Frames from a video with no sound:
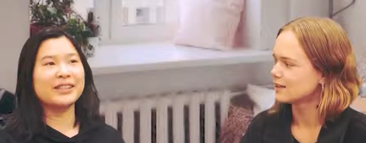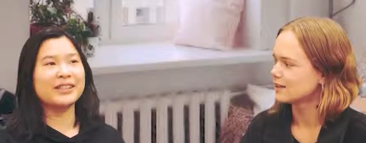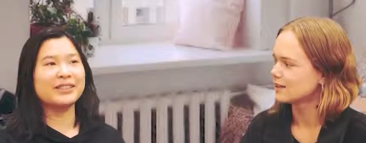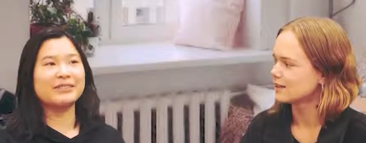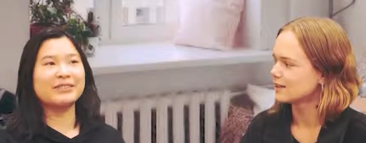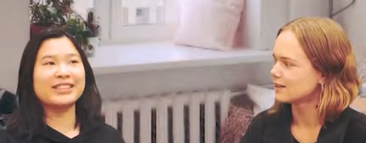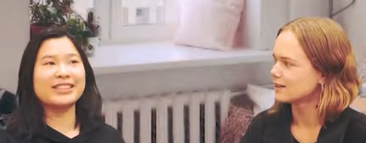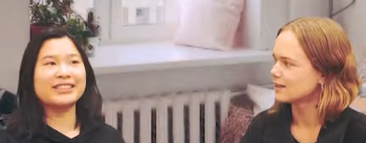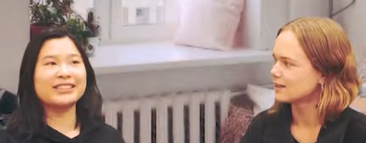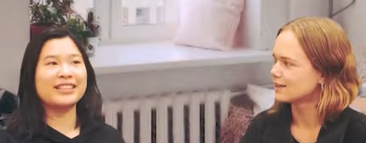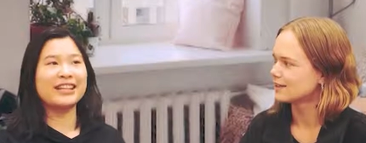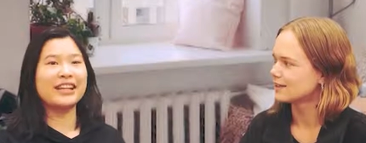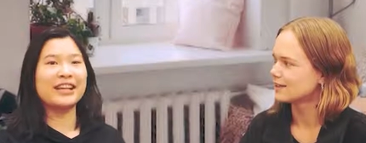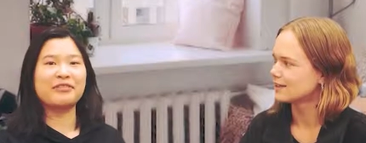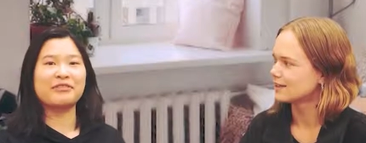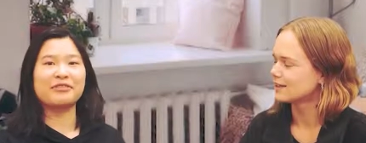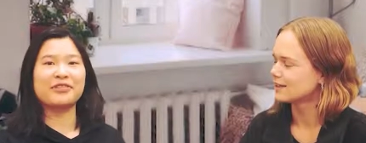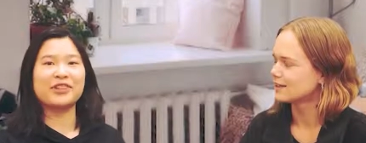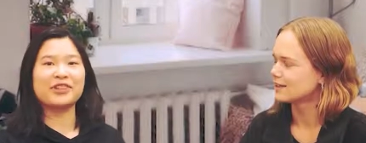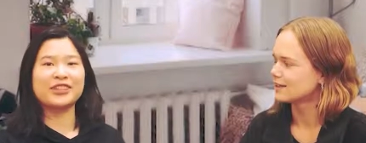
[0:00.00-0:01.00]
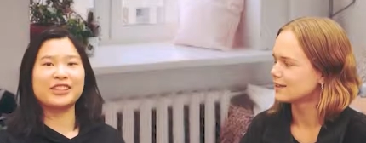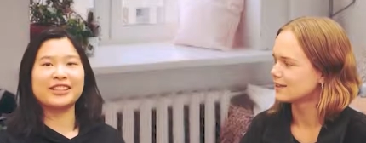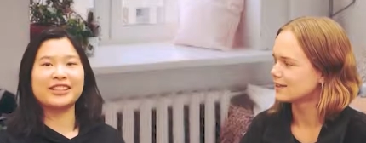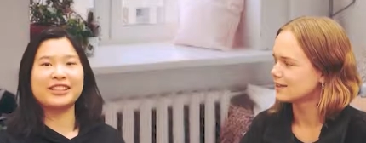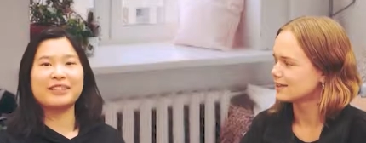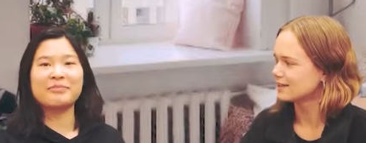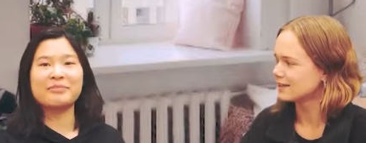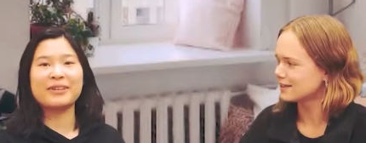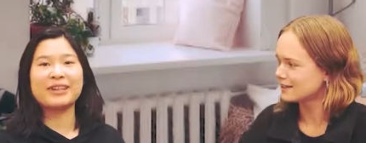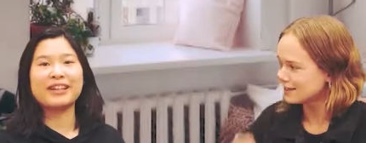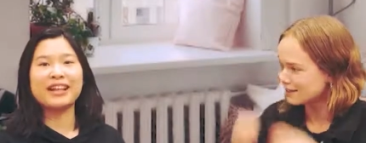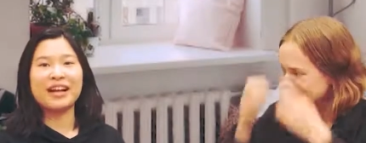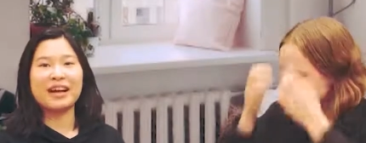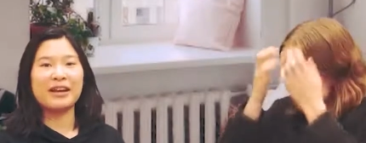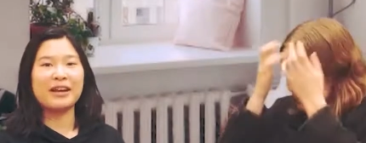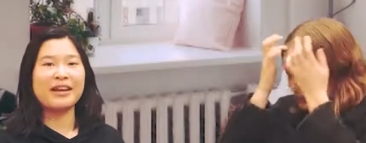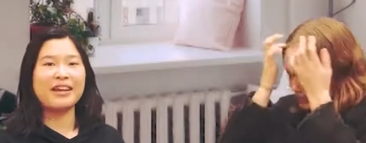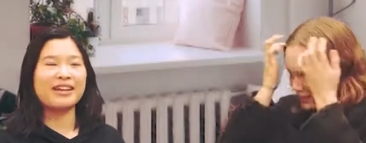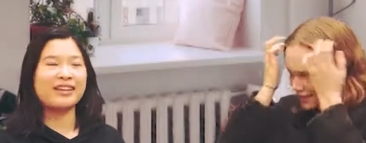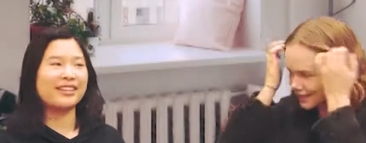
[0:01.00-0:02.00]
Speaker 1: it's really sad, unfortunately.
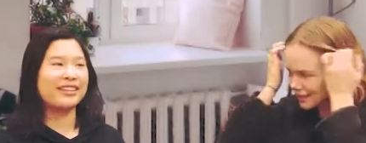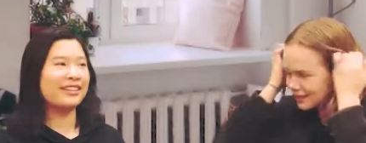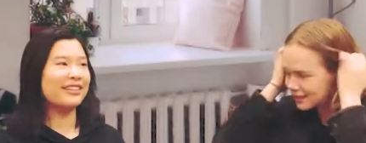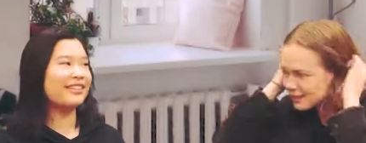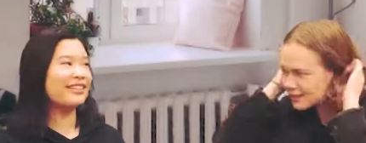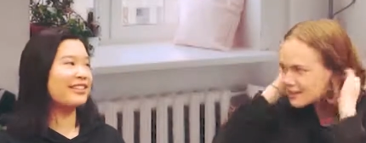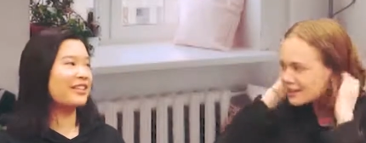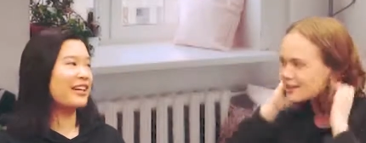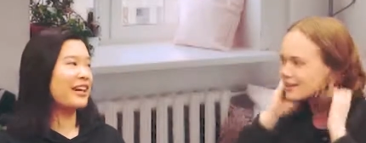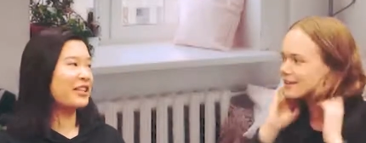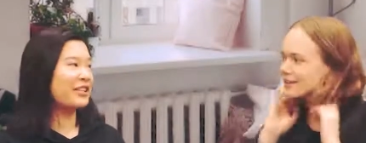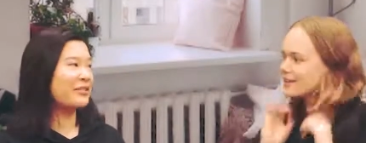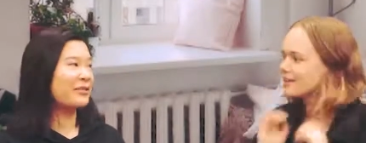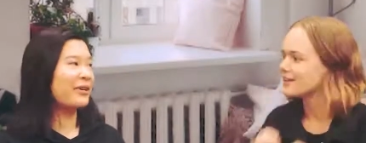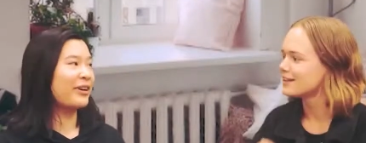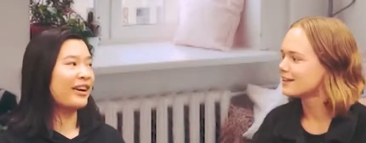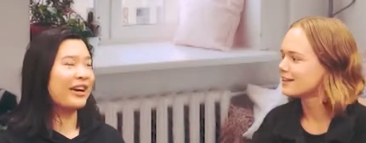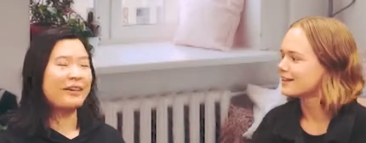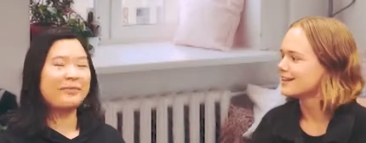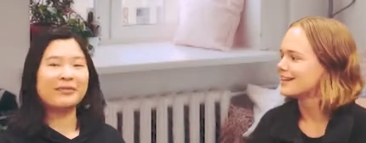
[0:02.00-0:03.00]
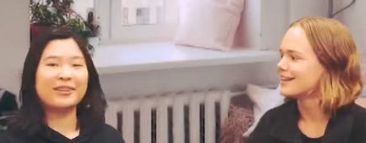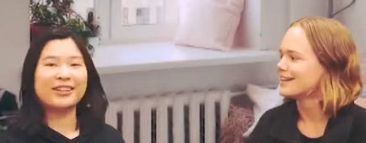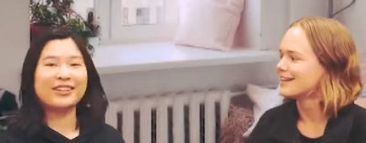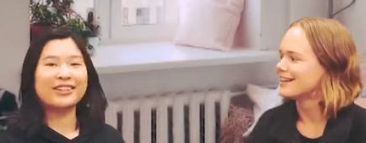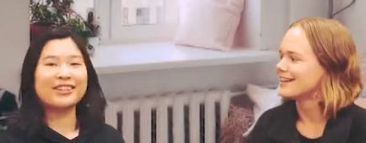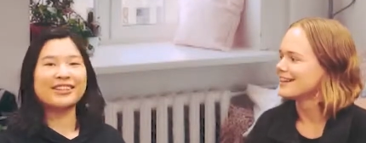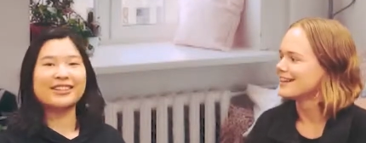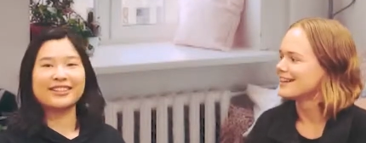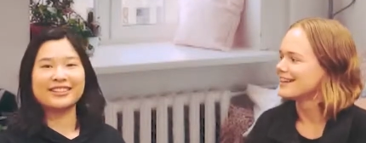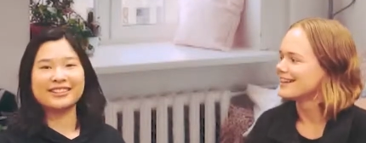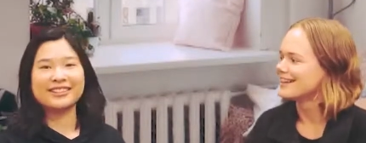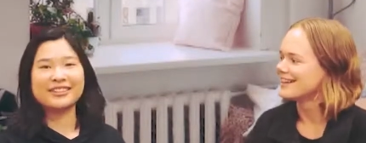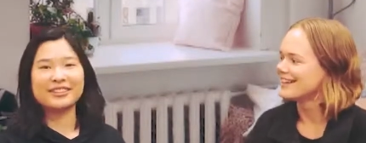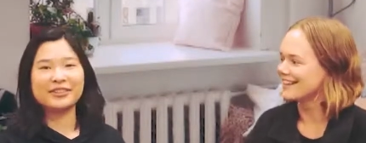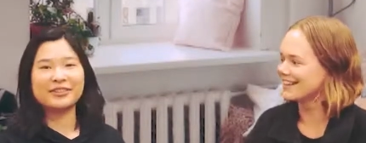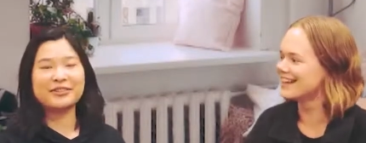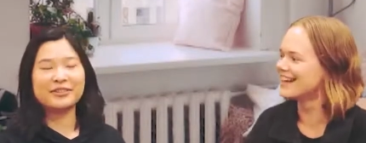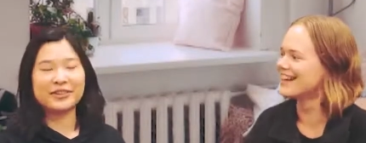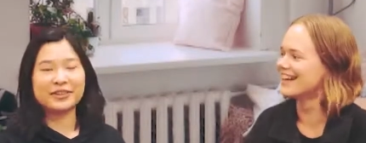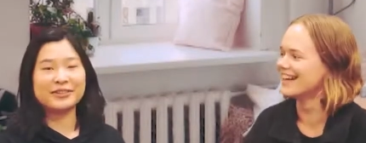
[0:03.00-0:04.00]
But I, I swear, I'm gonna
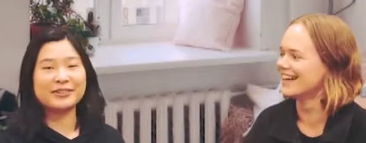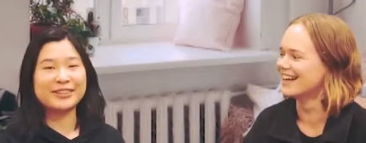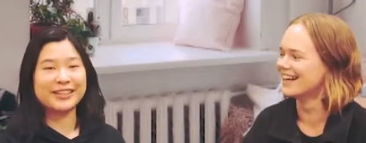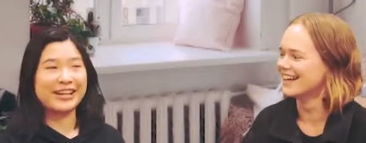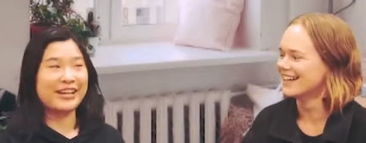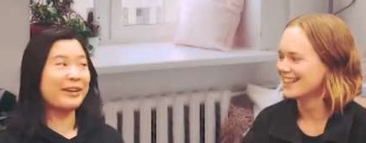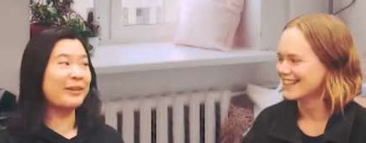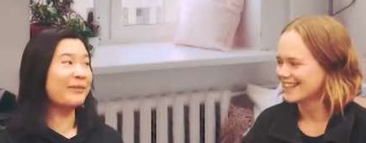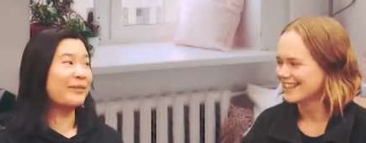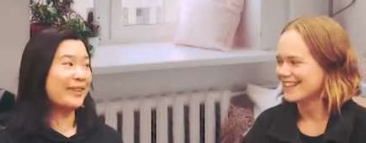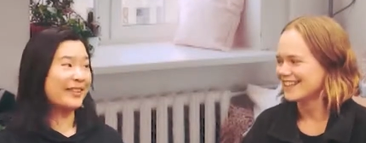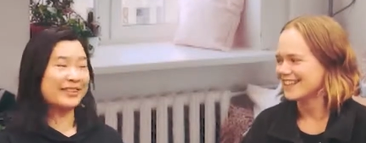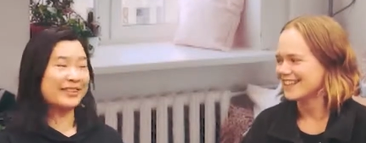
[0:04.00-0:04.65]
go there